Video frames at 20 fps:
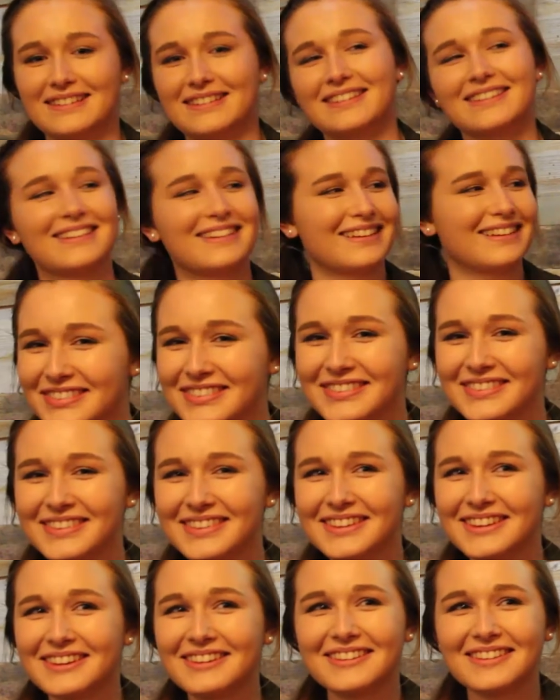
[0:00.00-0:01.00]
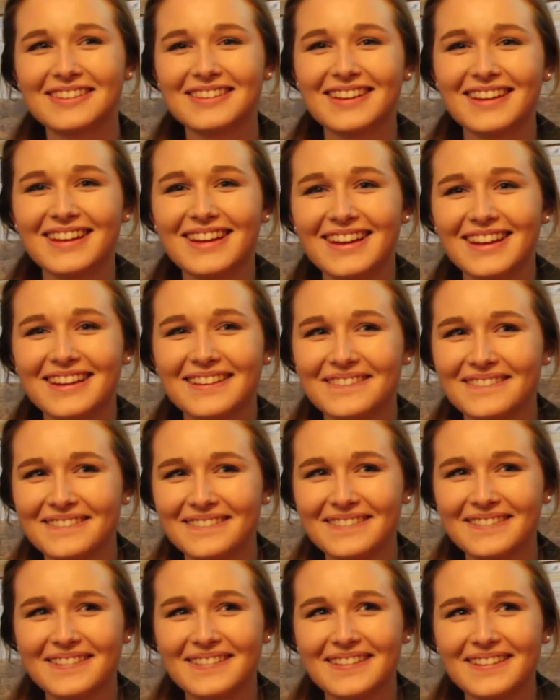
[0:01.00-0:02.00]

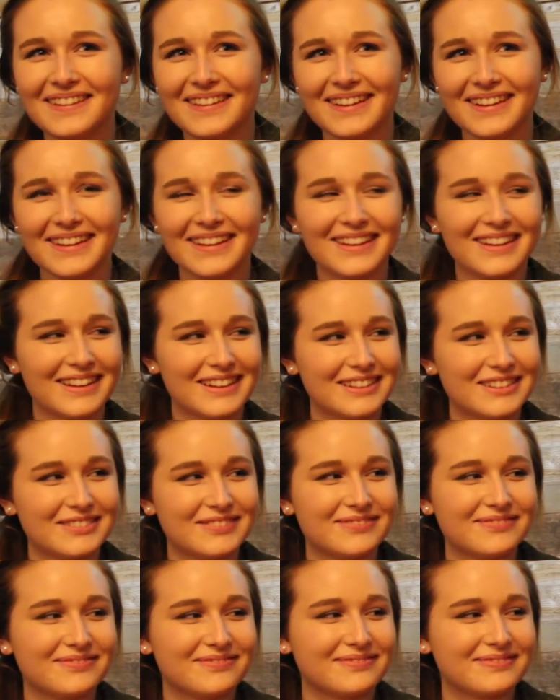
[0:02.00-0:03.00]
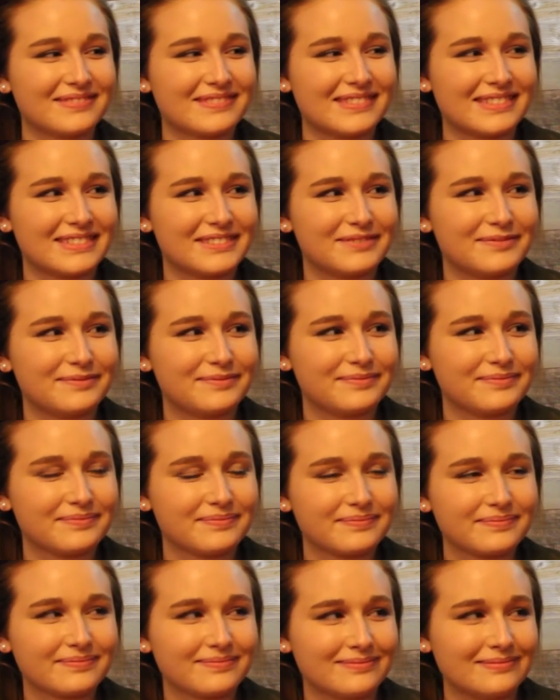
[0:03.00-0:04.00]

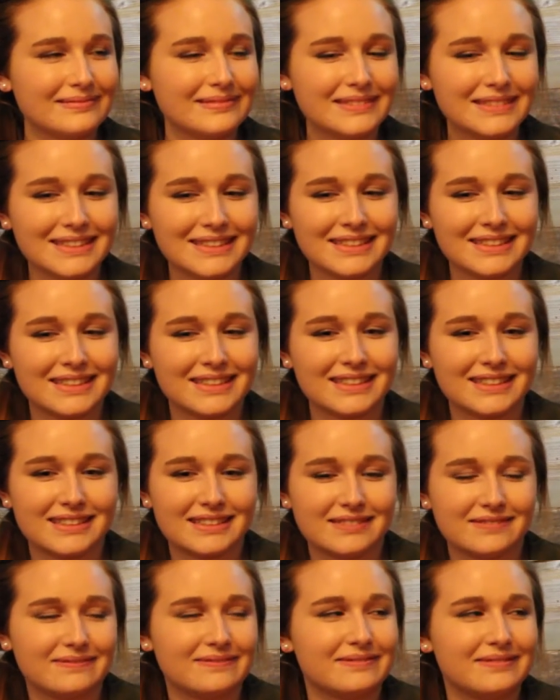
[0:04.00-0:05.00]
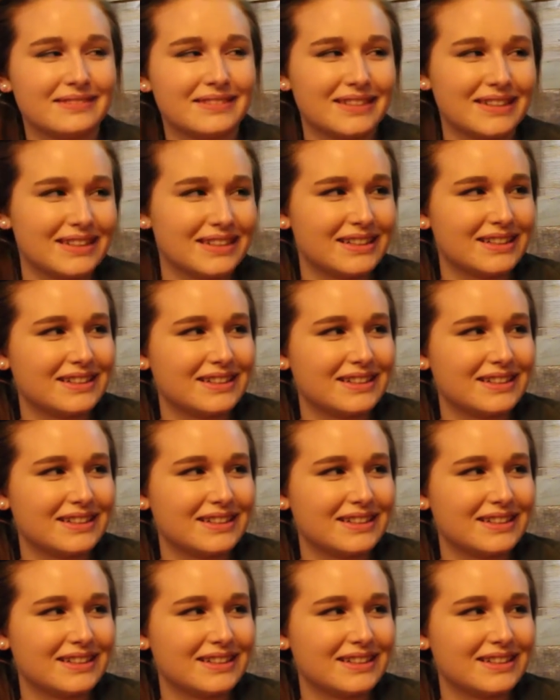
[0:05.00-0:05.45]
[no speech]